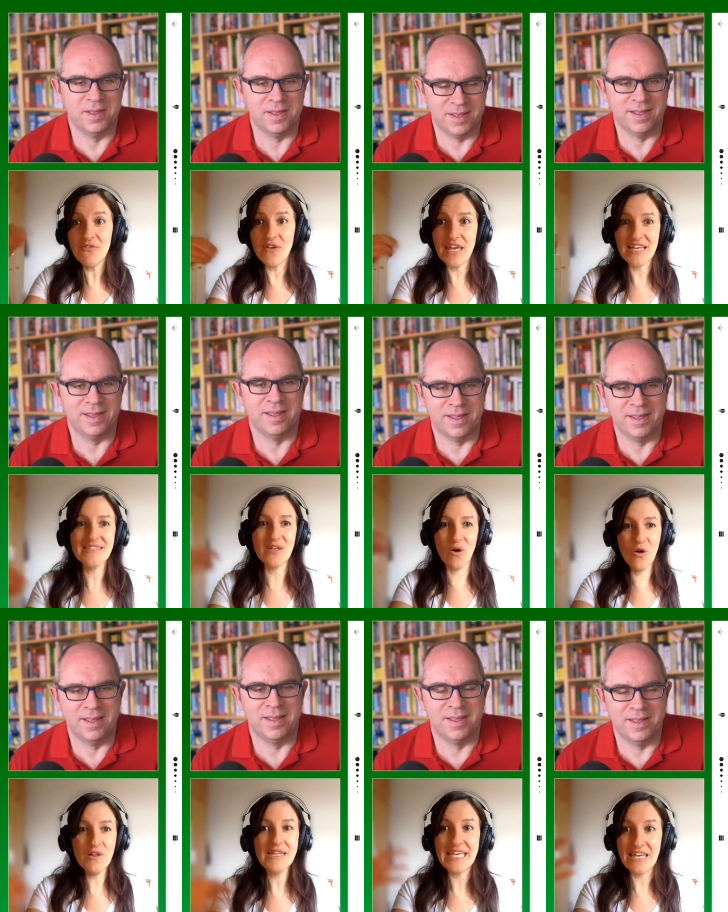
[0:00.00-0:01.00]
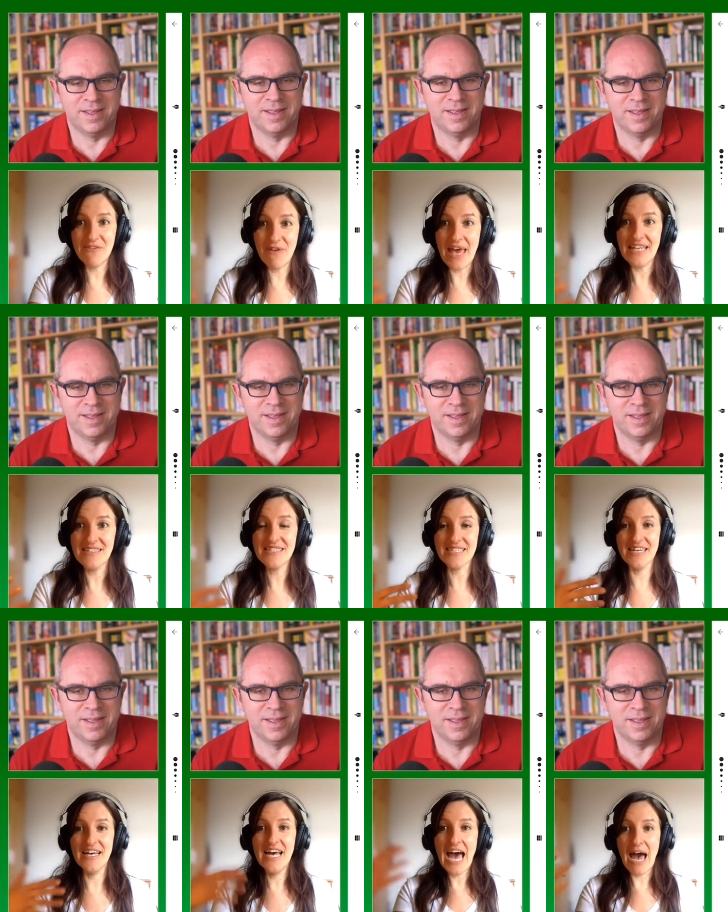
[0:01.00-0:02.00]
Speaker 1: the things, all the events
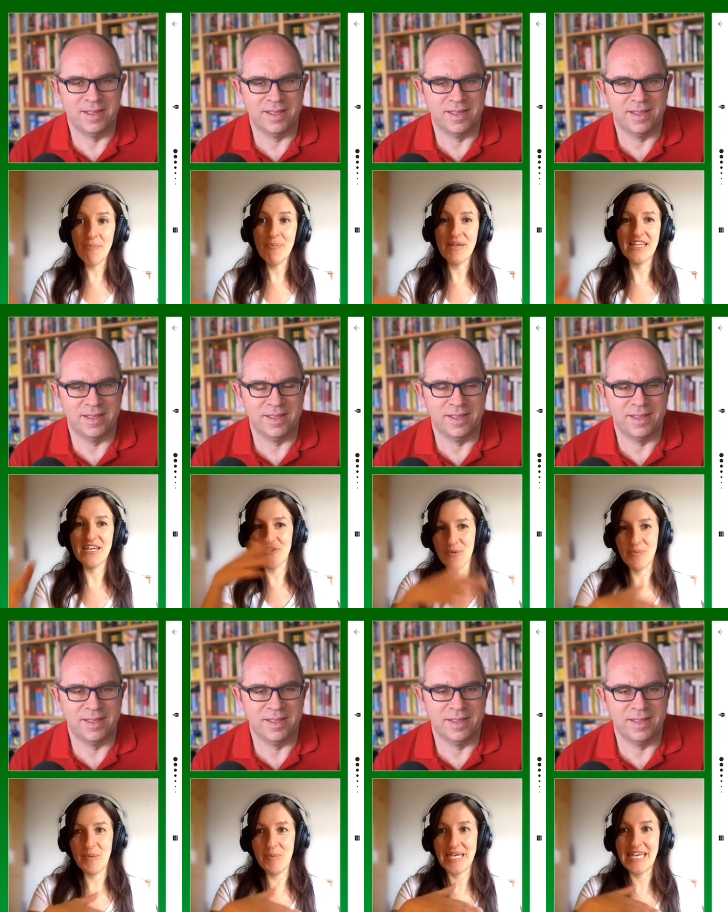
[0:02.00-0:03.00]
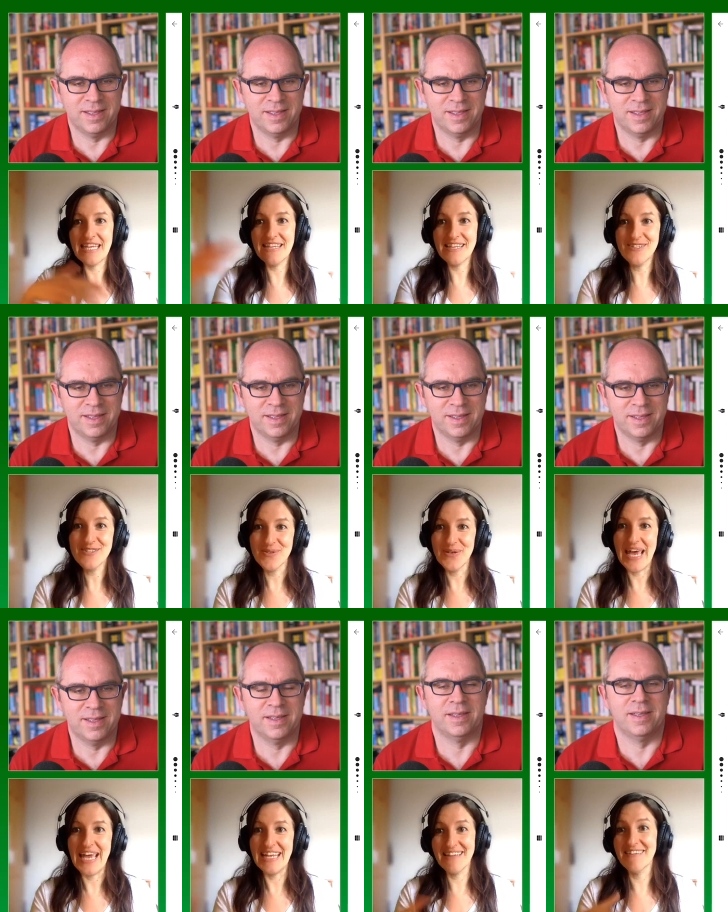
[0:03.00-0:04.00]
happening from the beginning to
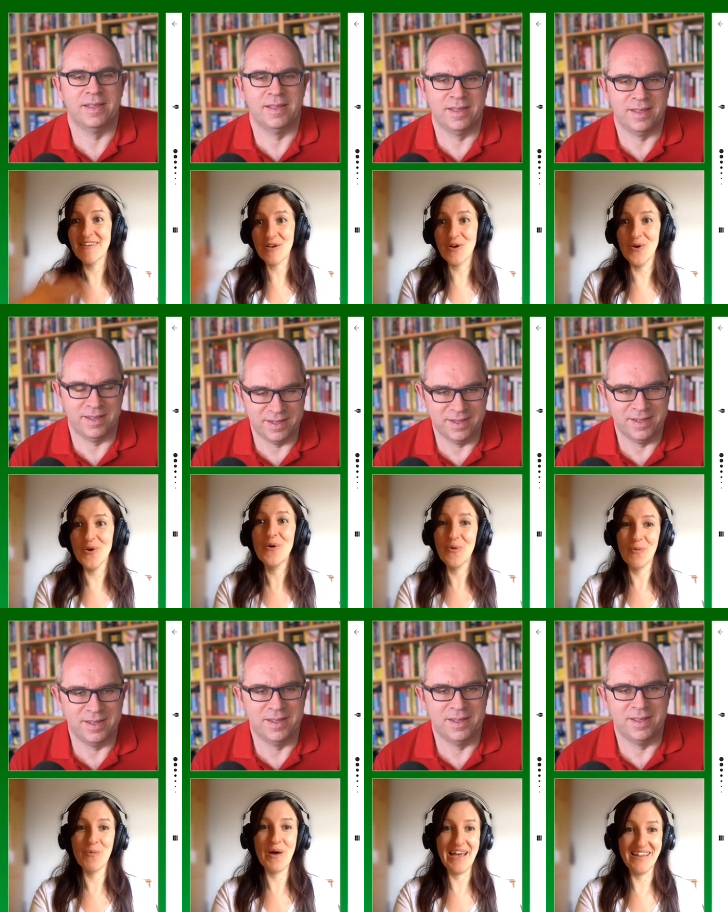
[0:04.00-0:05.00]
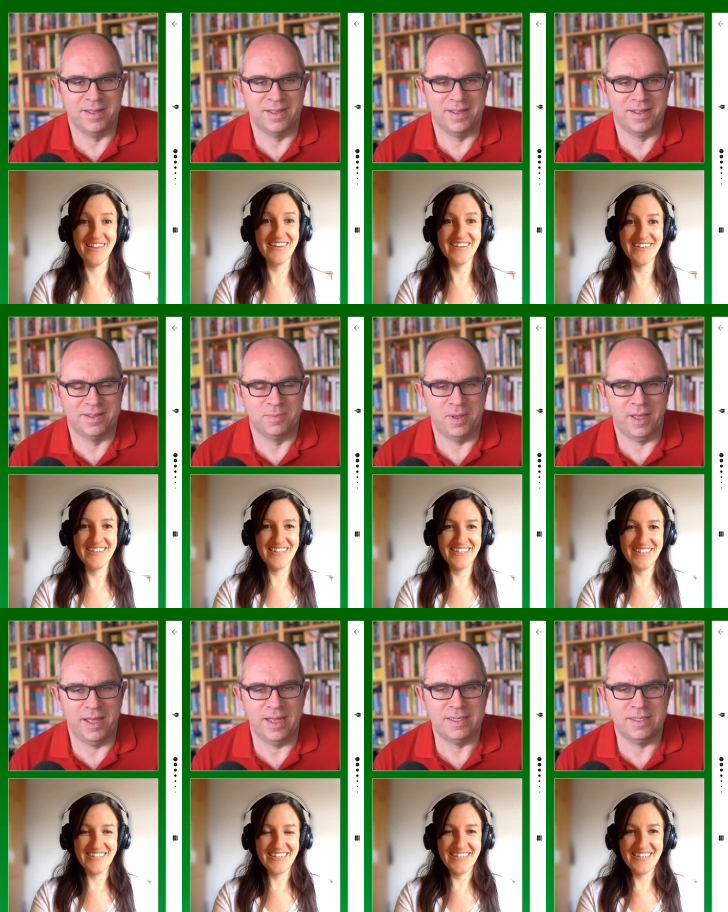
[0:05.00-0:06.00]
end go well.
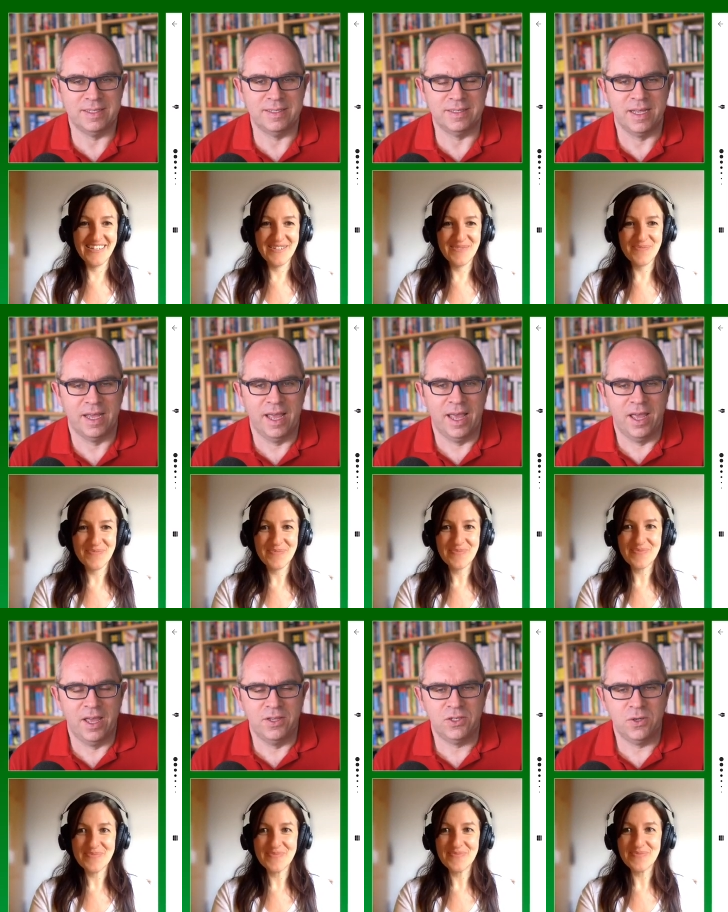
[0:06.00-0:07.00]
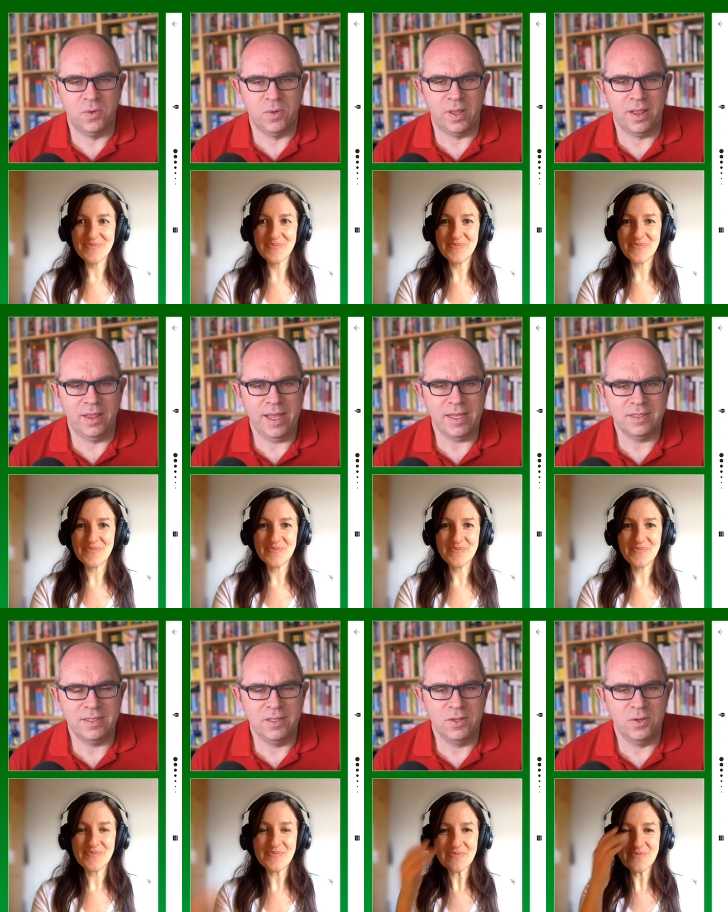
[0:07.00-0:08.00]
Speaker 2: Excellent. So let's
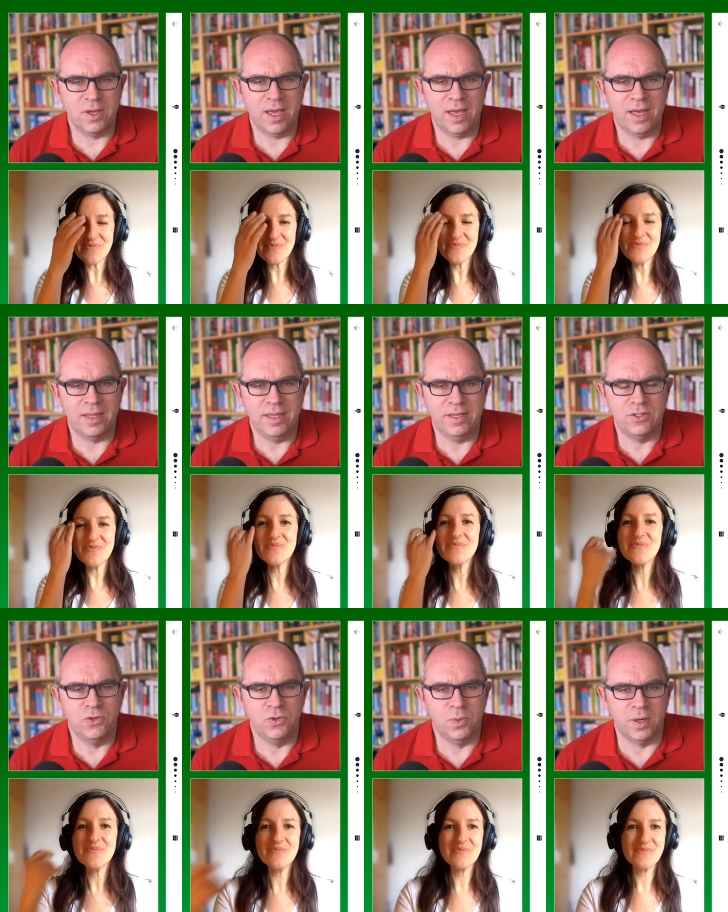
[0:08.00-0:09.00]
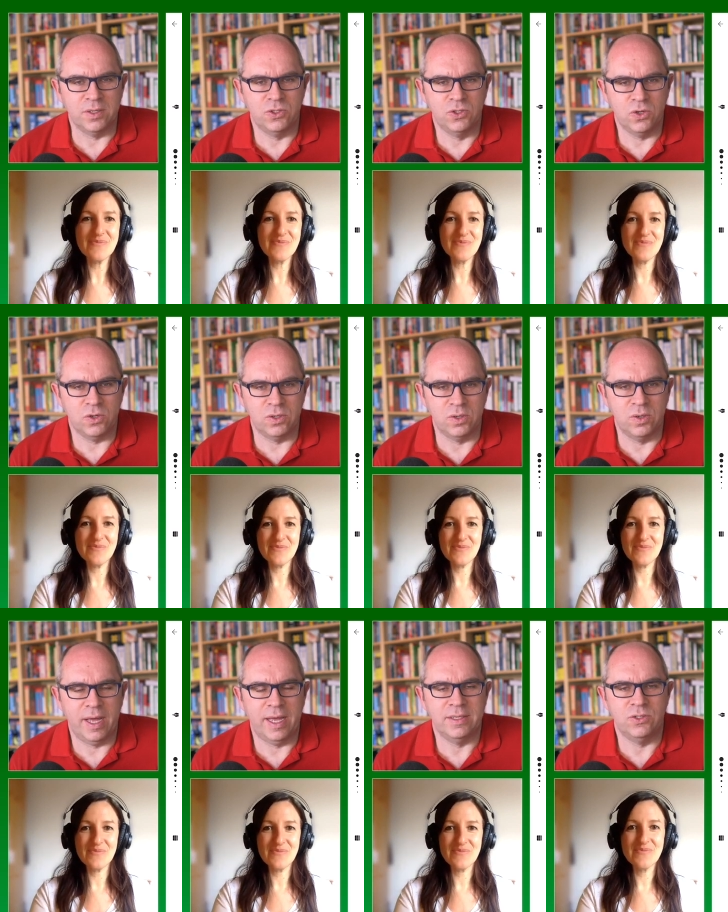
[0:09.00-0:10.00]
look at these two words, giorno
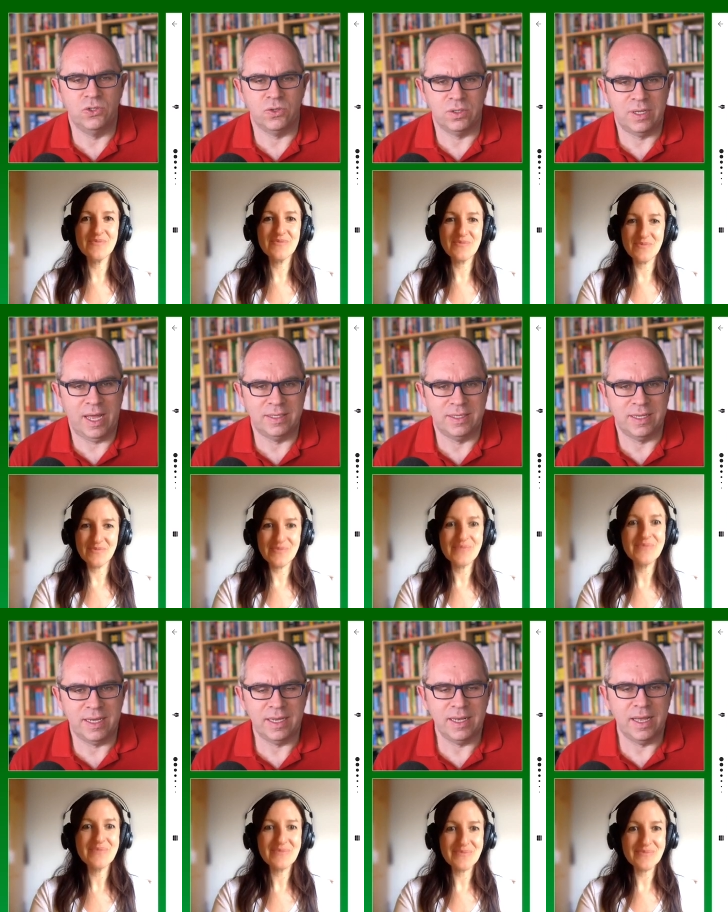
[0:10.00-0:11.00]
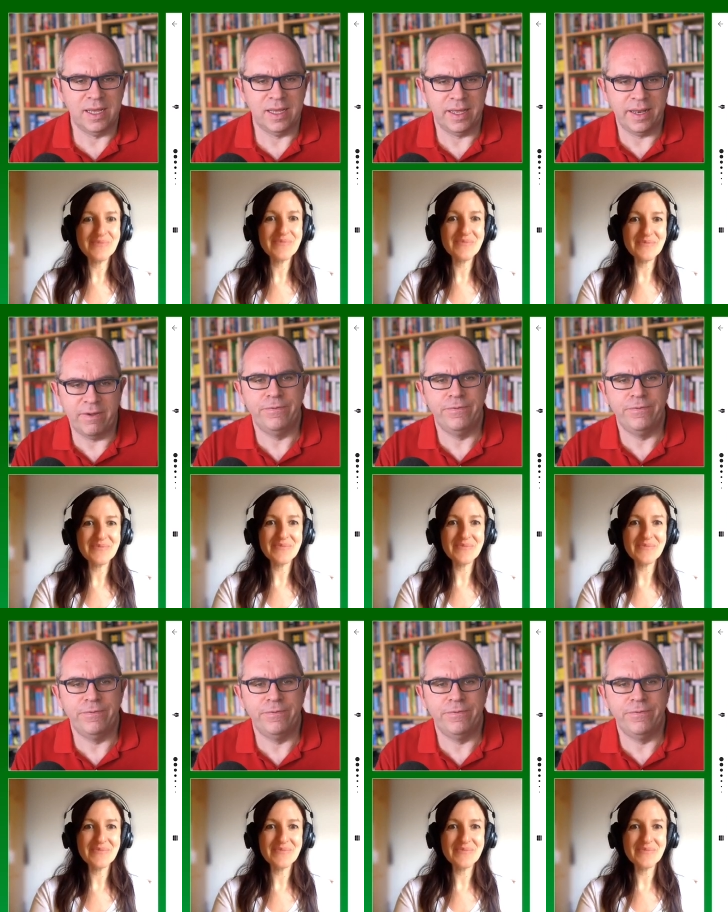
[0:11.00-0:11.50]
and giornata, in a, in a